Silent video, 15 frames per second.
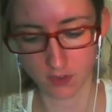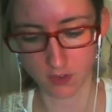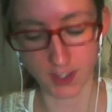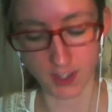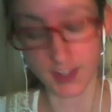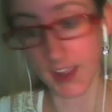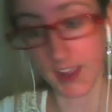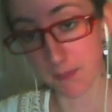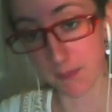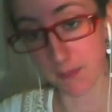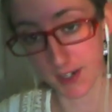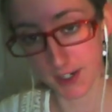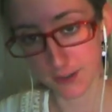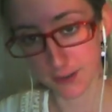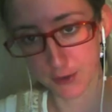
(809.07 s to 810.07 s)
I can't
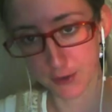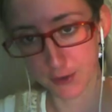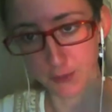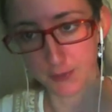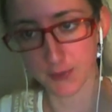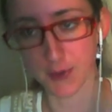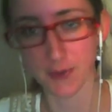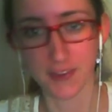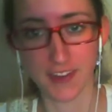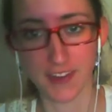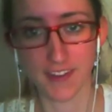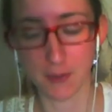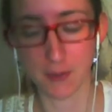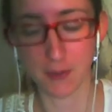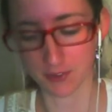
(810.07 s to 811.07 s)
meet at 2, so
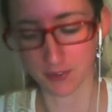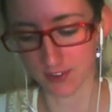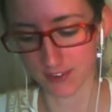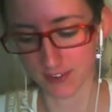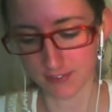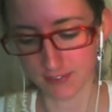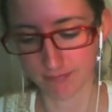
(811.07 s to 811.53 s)
that one's just.